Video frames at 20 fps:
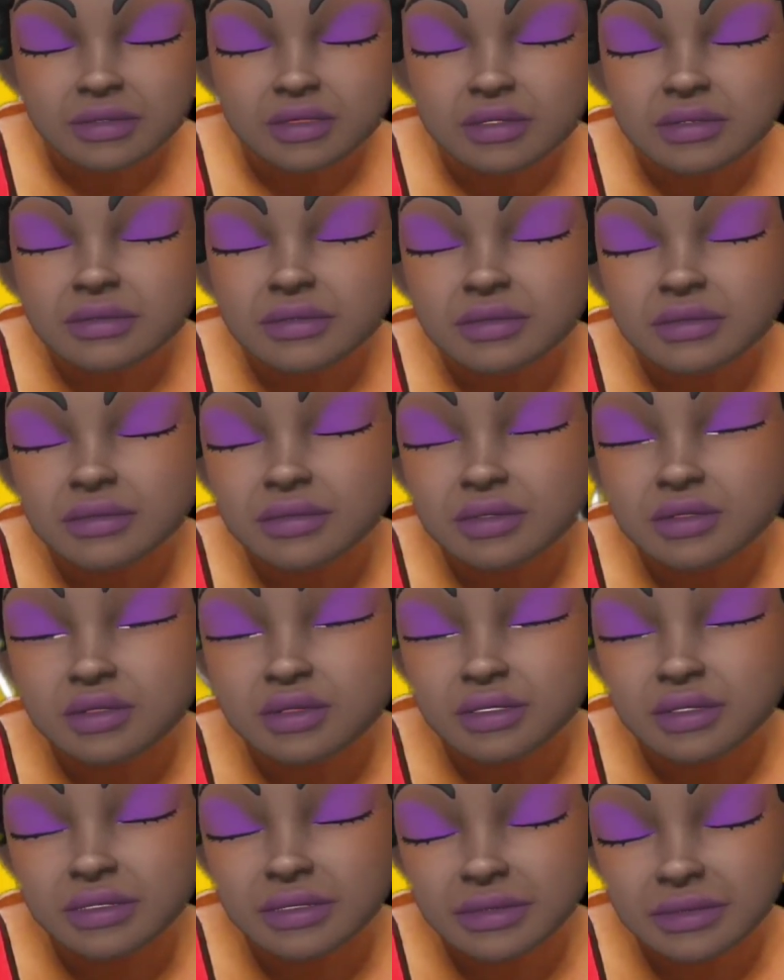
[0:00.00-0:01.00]
from the
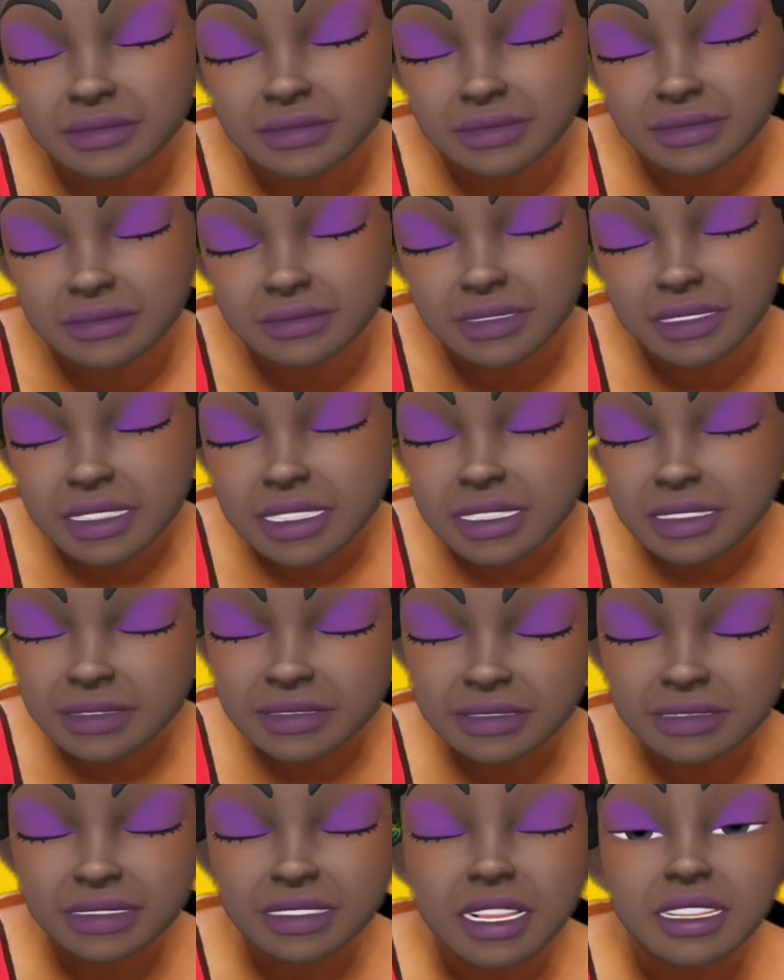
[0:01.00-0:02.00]
works of the
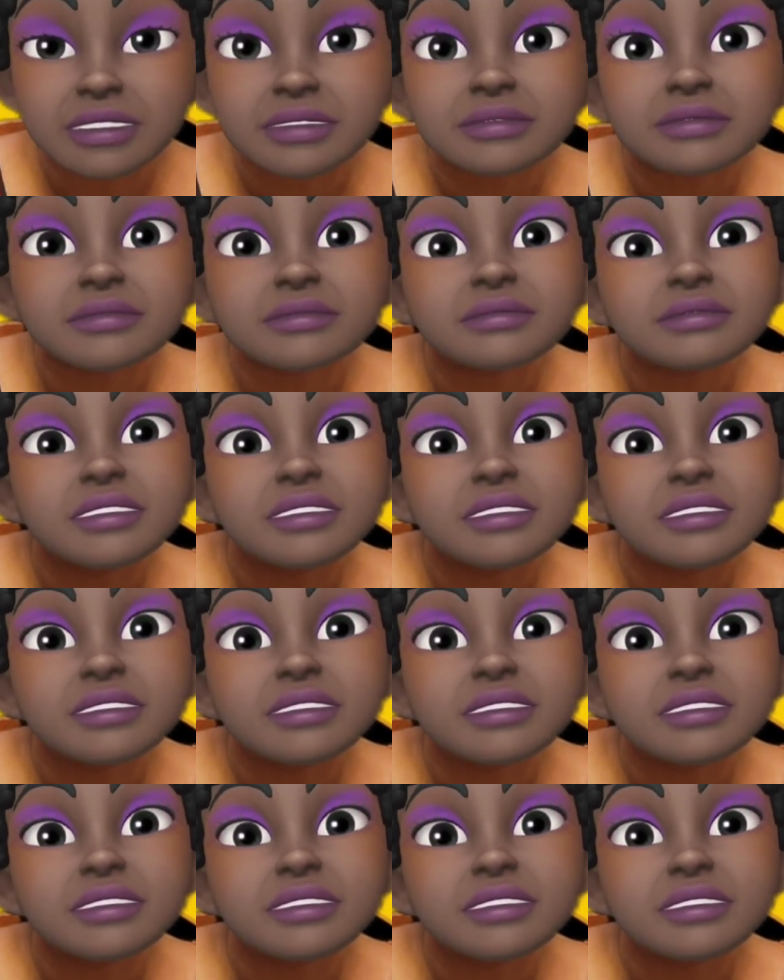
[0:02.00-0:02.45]
late Dr.